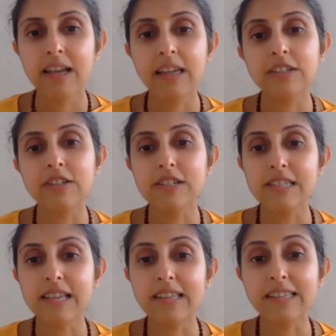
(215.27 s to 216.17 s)
And she
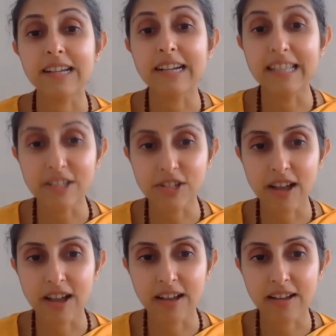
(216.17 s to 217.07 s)
said, Ganesha,
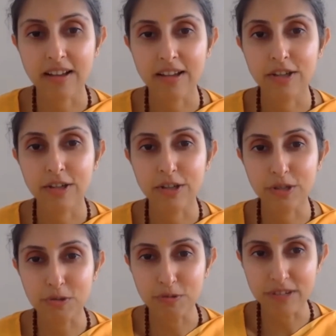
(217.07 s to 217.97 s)

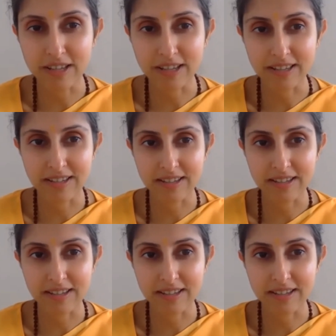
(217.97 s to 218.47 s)
you did.